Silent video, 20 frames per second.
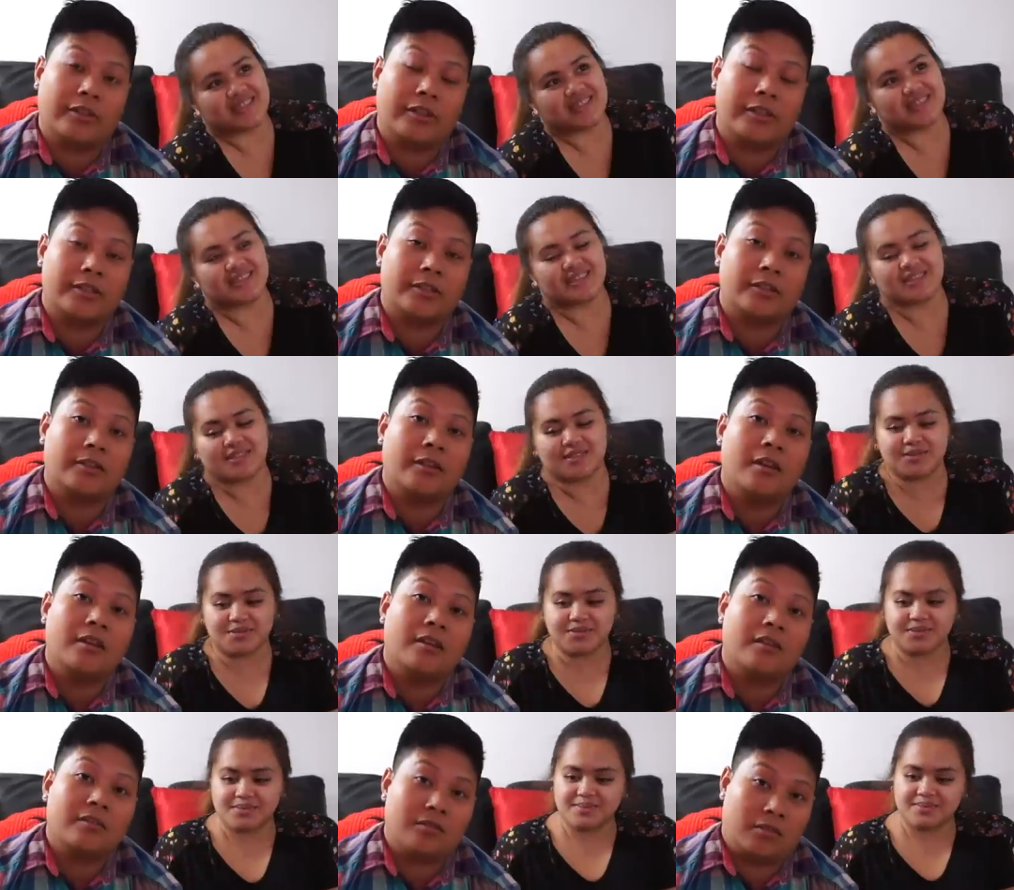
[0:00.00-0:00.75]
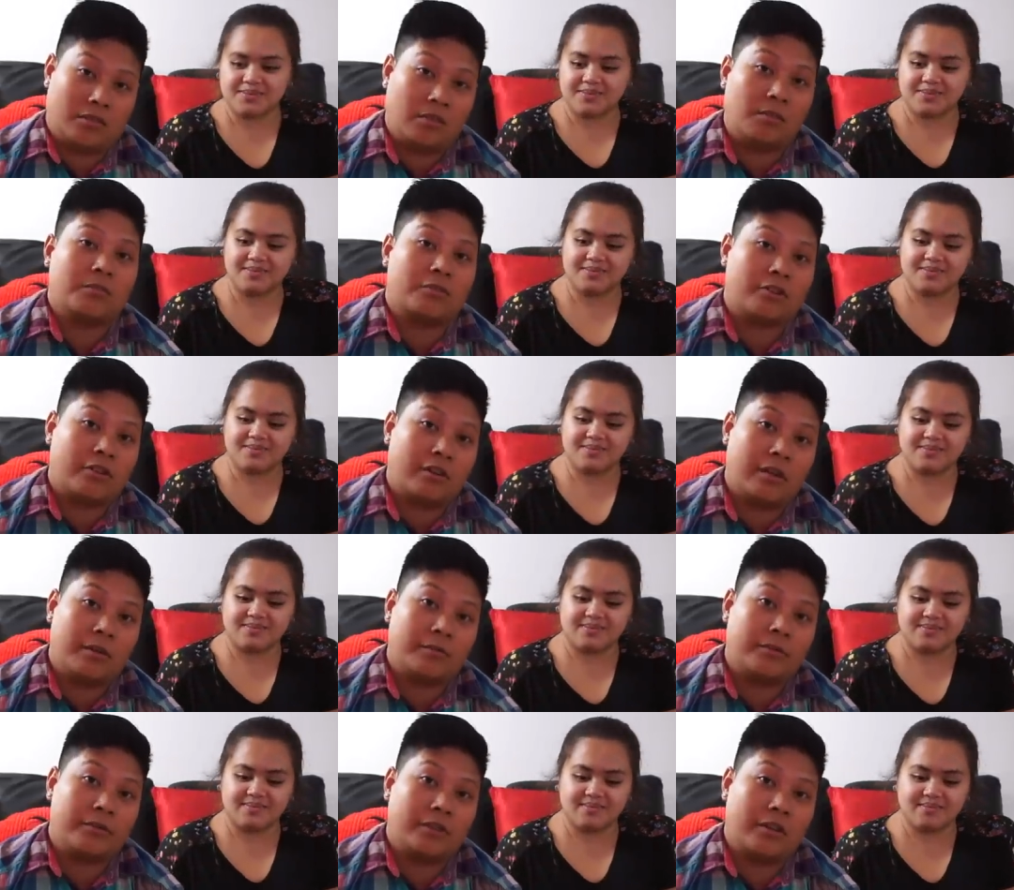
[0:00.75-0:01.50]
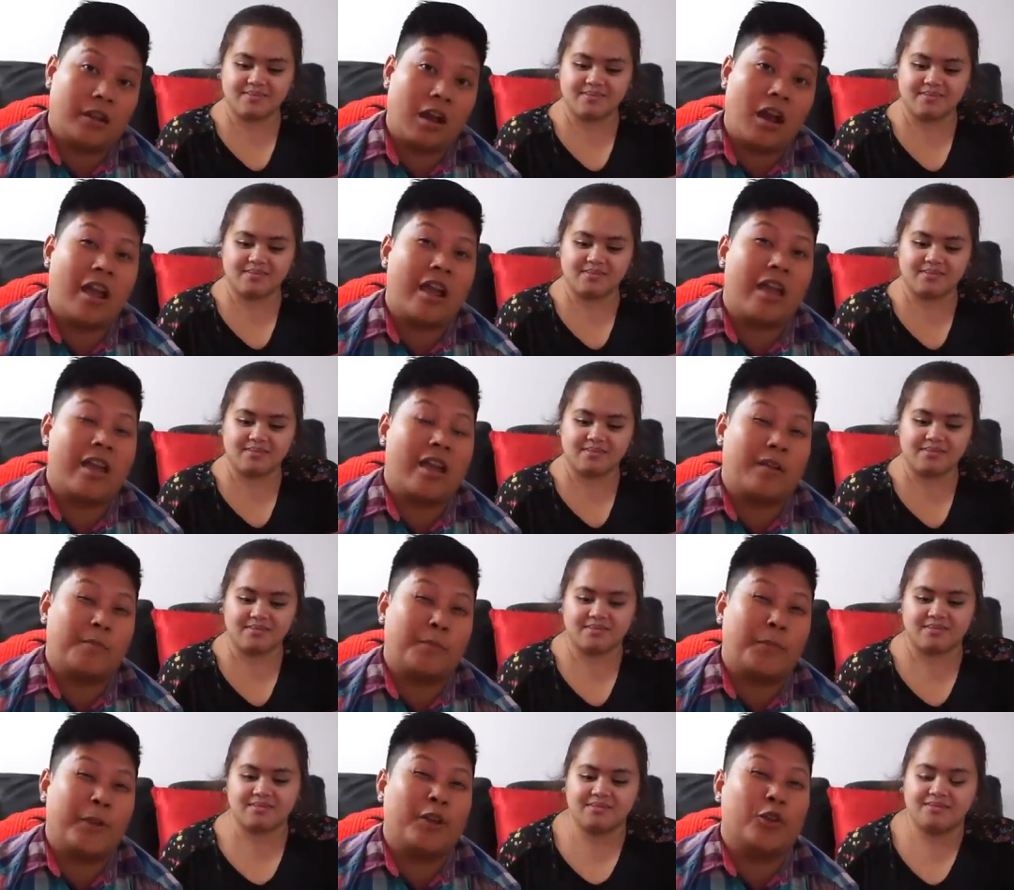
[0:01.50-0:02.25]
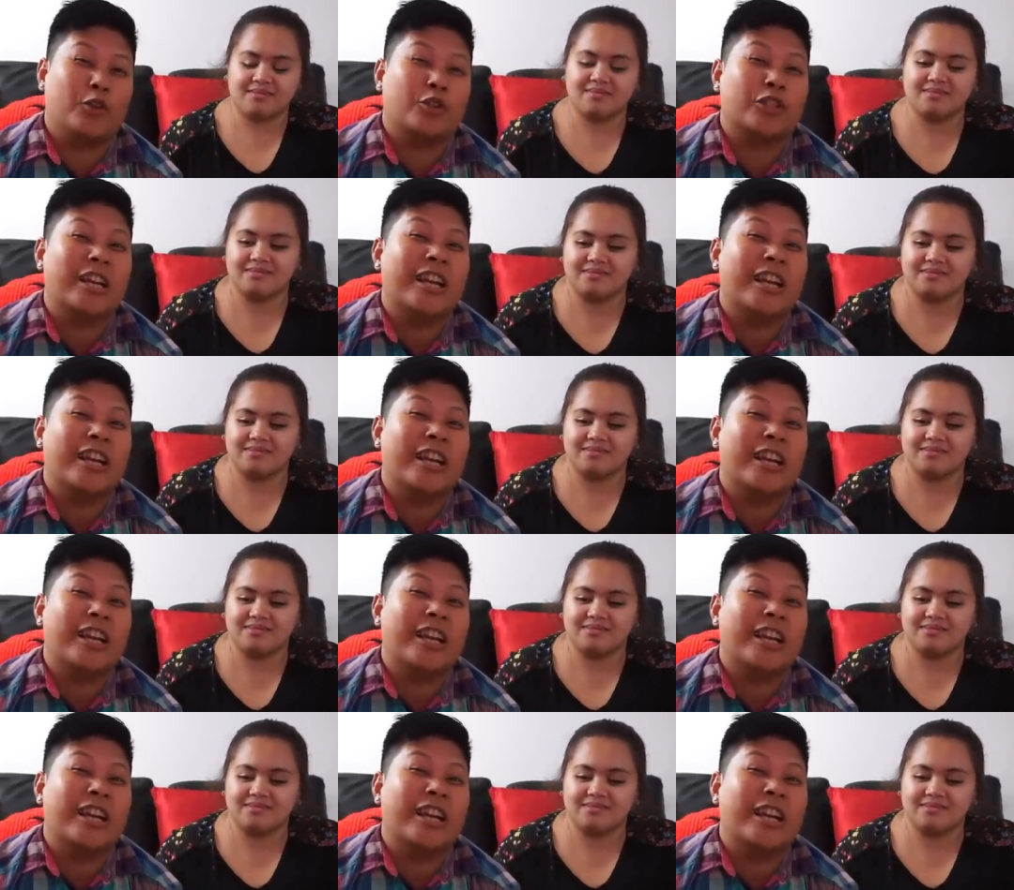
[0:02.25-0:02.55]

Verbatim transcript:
Speaker 1: this sometimes. I because